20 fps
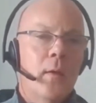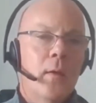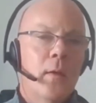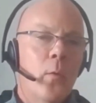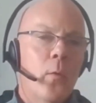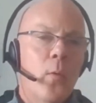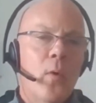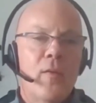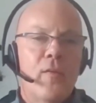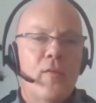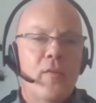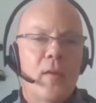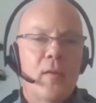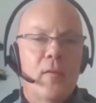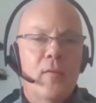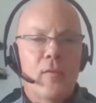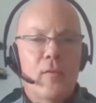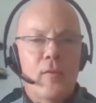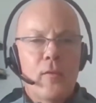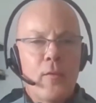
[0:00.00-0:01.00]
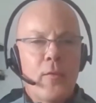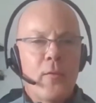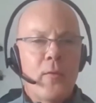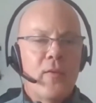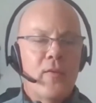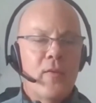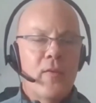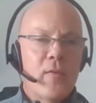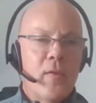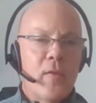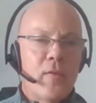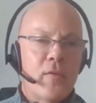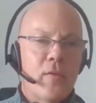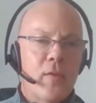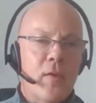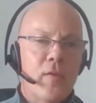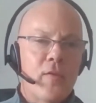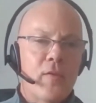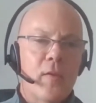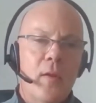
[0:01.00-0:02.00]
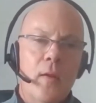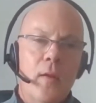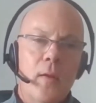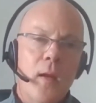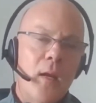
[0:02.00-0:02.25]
your one sentence, your 3 sentences,